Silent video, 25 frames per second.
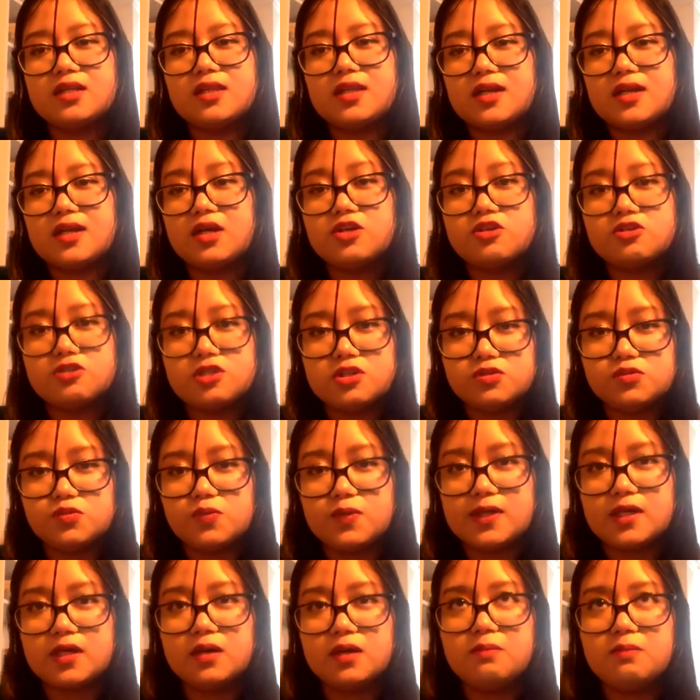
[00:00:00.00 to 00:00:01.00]
that countries
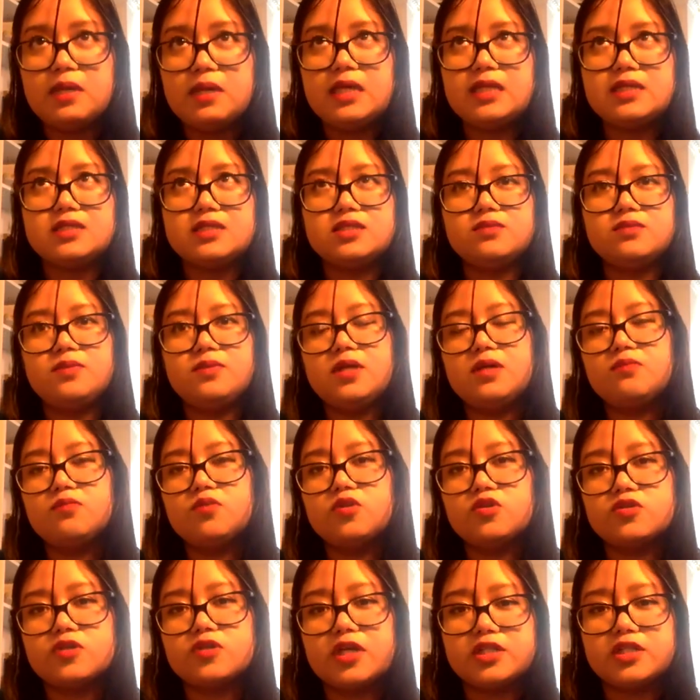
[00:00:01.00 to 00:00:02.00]
would commit to being
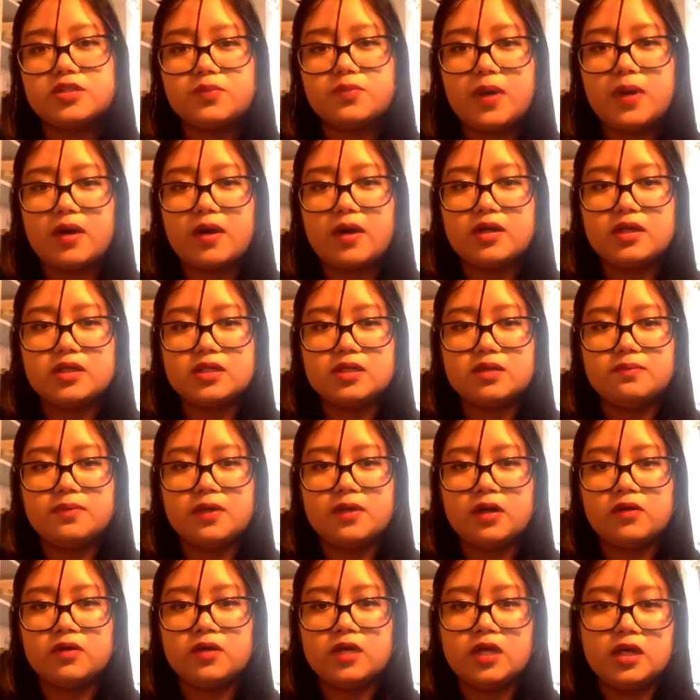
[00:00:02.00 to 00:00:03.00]
more transparent
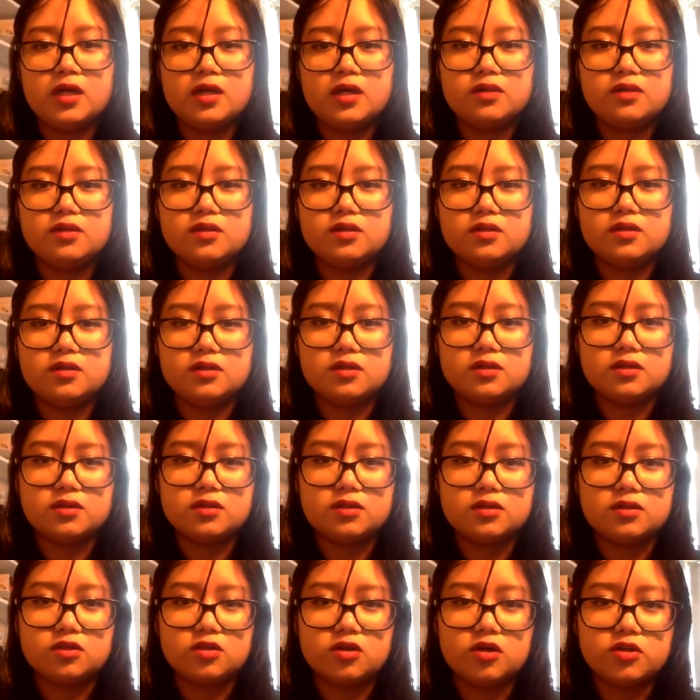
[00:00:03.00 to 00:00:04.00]
about the, the,
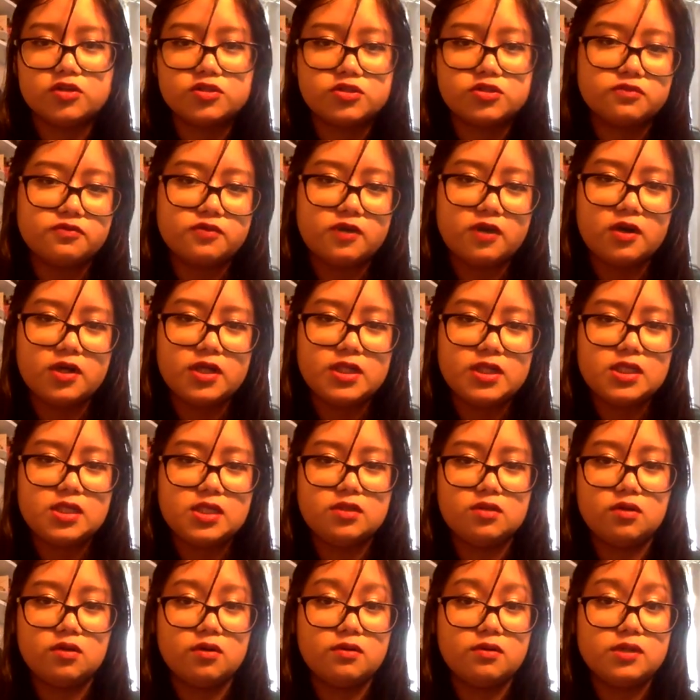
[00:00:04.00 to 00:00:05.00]
the costs of R&D,
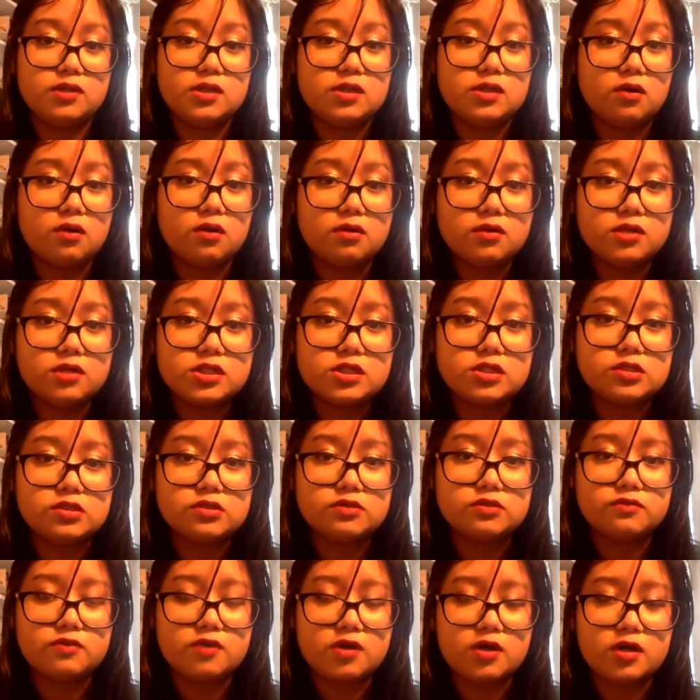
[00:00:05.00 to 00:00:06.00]
the ori-
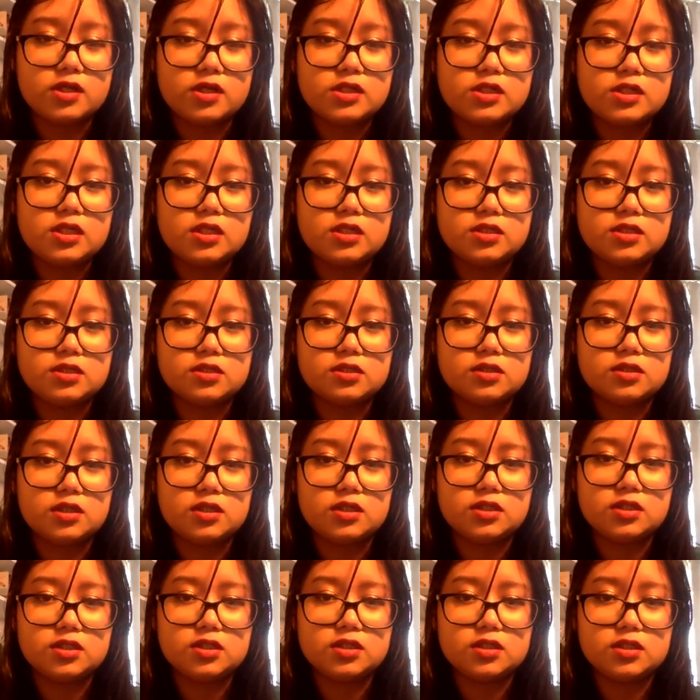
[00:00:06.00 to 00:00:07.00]
origins of R&D into,
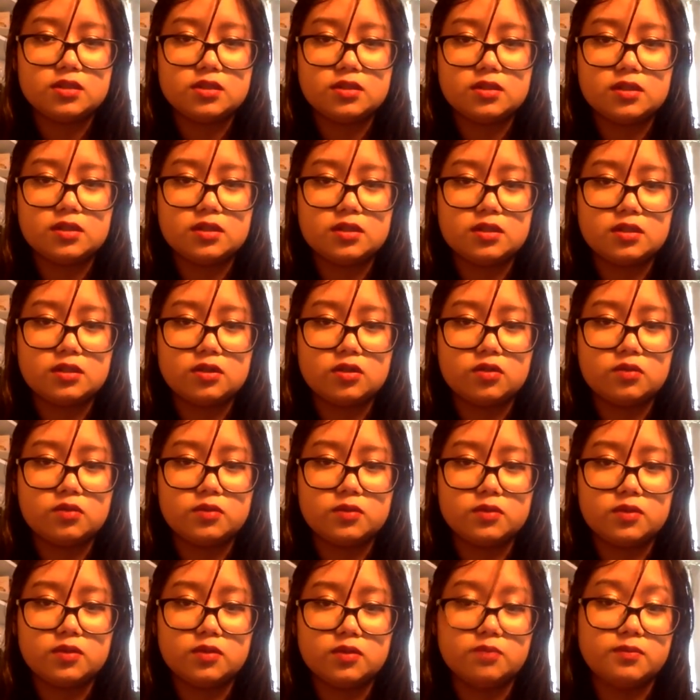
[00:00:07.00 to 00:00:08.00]
into uh,
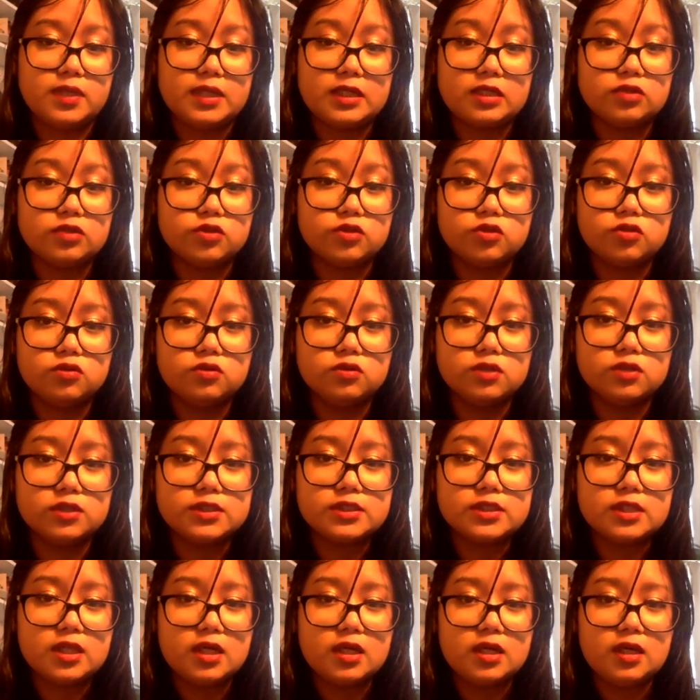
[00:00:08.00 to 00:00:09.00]
global uh, medical
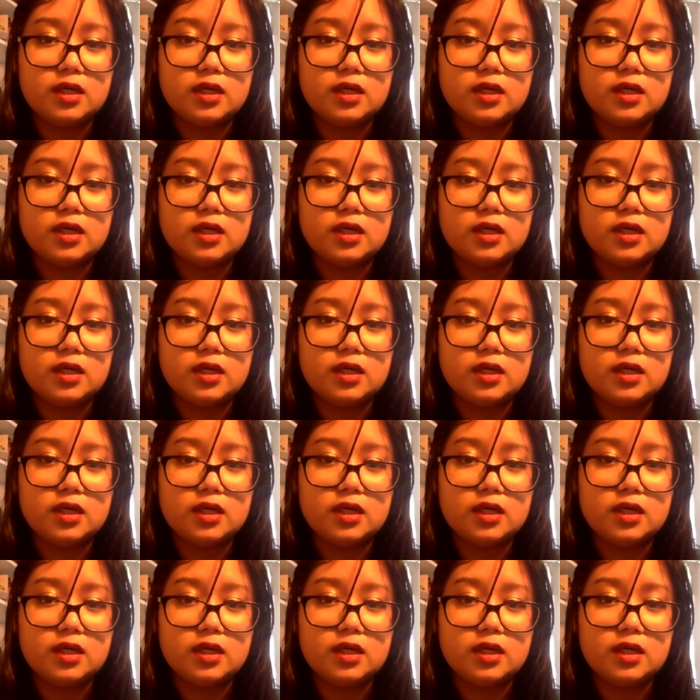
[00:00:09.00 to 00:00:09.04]
tools.